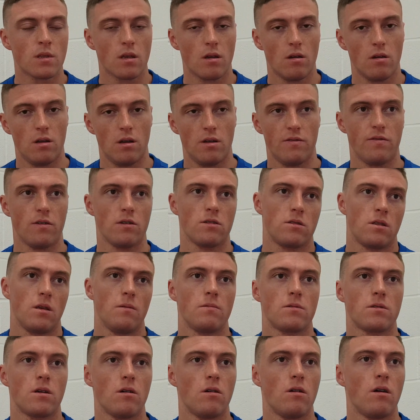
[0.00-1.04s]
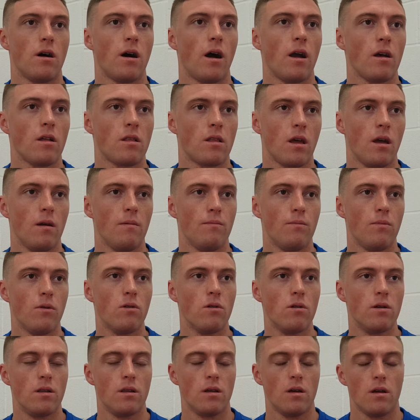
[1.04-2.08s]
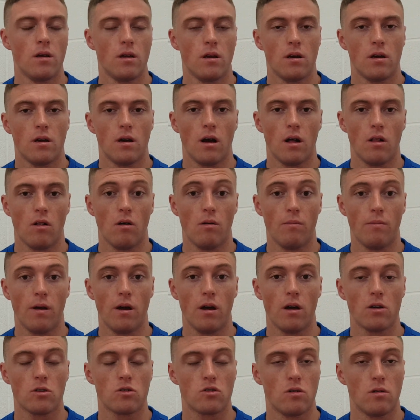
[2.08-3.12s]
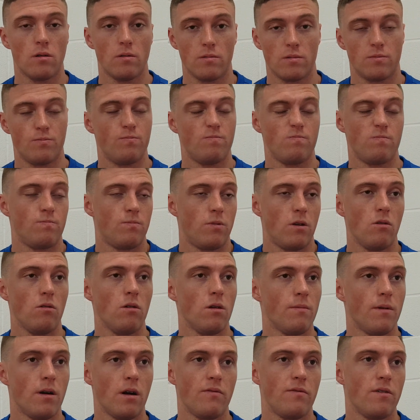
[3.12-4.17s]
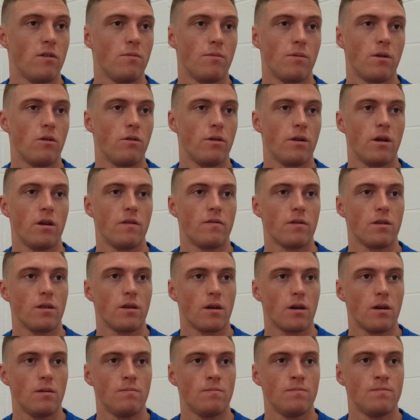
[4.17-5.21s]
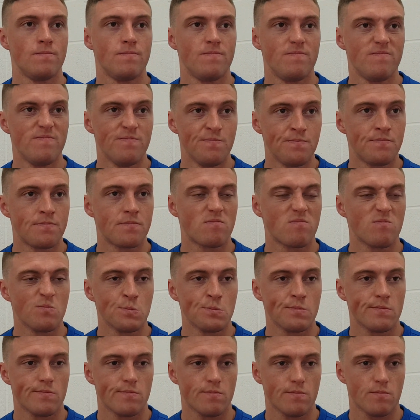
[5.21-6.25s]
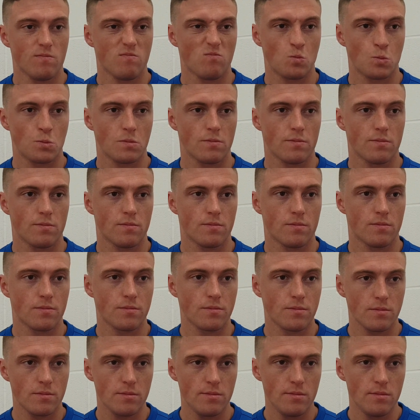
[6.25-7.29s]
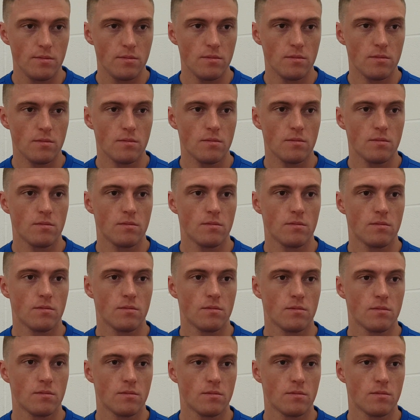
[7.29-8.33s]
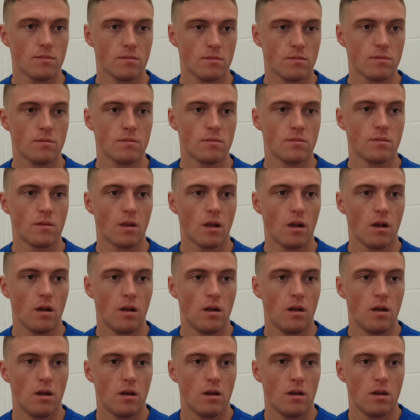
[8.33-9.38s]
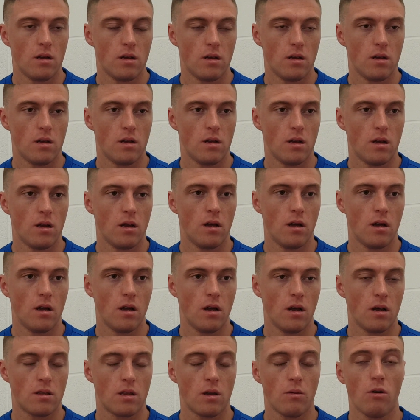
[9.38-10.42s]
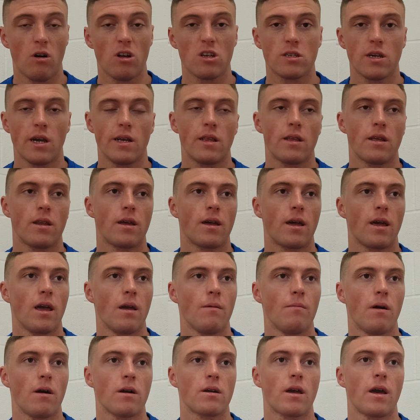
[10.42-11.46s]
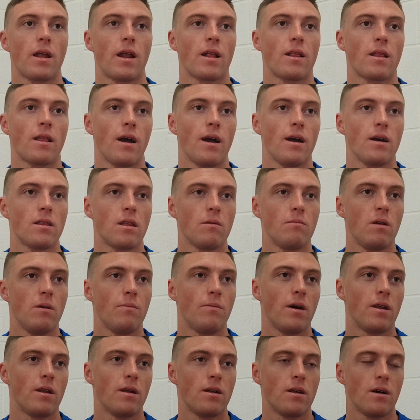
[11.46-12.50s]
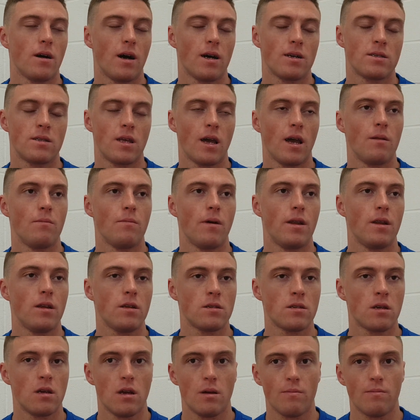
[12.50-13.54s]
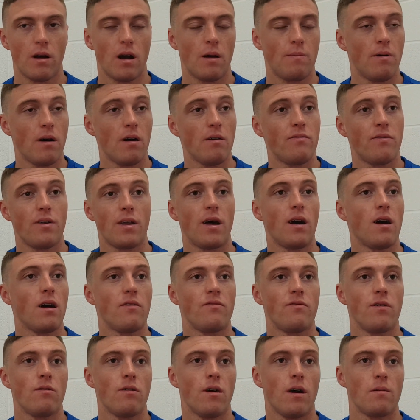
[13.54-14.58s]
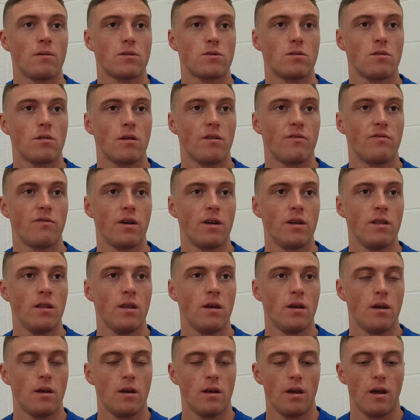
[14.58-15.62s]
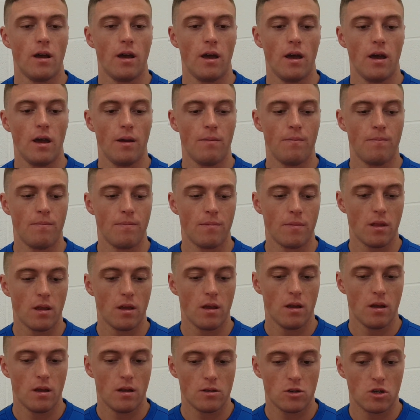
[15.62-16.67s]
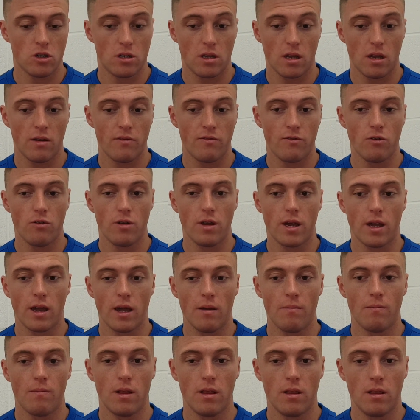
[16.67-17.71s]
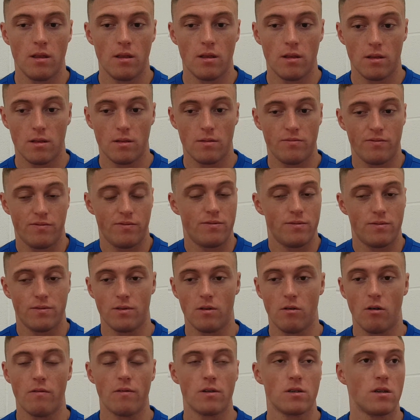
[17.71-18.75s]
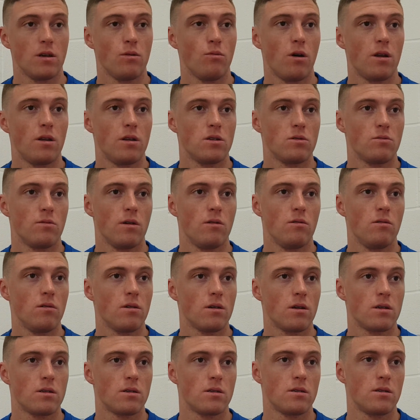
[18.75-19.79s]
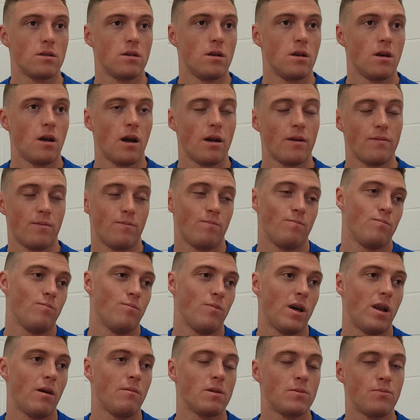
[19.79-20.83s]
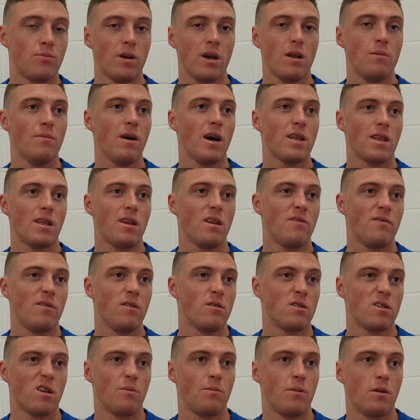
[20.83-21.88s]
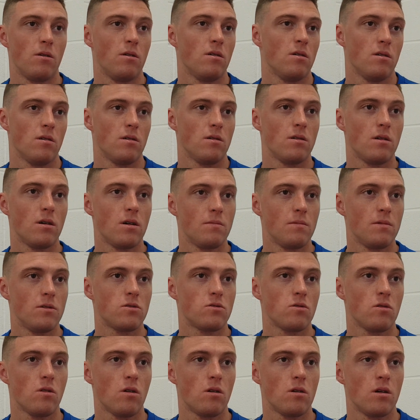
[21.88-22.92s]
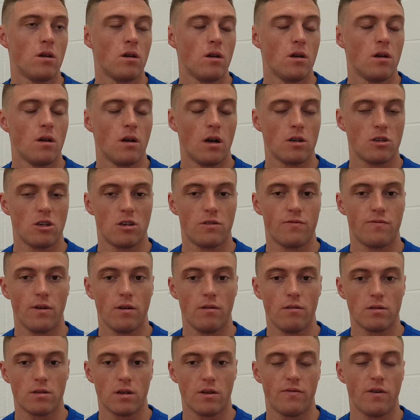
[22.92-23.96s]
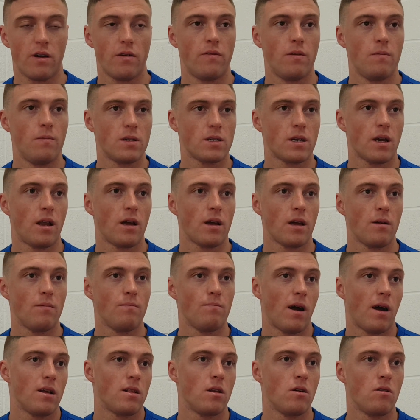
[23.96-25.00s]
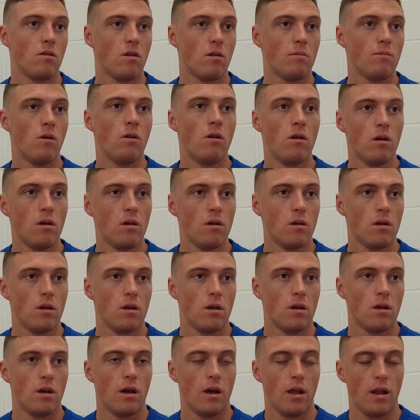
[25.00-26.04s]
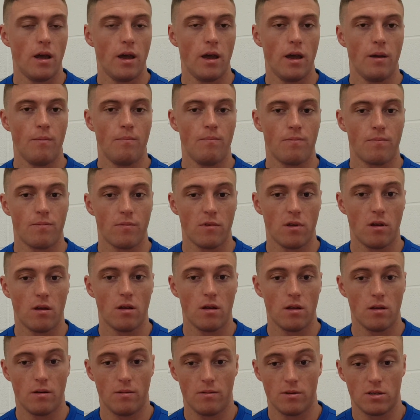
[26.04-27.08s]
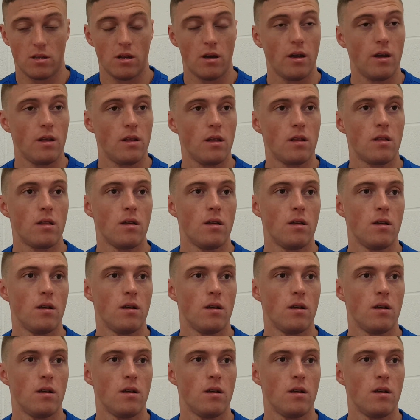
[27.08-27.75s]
But in the first team, it's a lot higher tempo and a lot better, so it was brilliant, man. I felt brilliant after the game. How did you find it in terms of fitness and, and things like that, just playing the full ninety? Towards the end of the game, I kind of tired a wee bit at the last ten minutes, but apart from that, I felt absolutely fine. Um, just to get through the game and obviously won as well, because when I was playing but I didn't feel I'd been out, you know what I mean, so long. I just felt as if it was kind of getting back to normal and um, I was delighted.